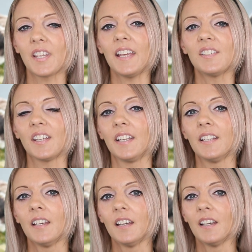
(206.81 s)

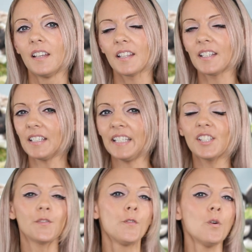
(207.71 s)
stated that at
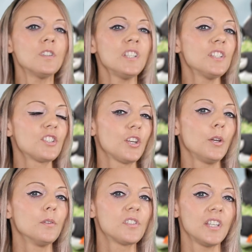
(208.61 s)
least
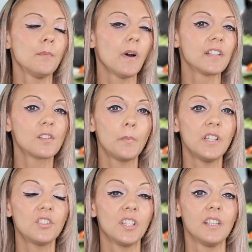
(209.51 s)
42 seabird
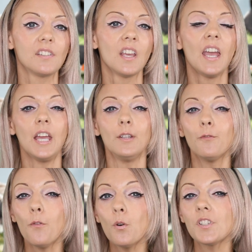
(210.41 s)
species in
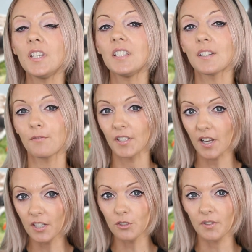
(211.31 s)
14 different
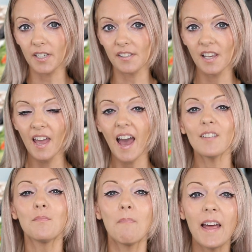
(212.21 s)
countries have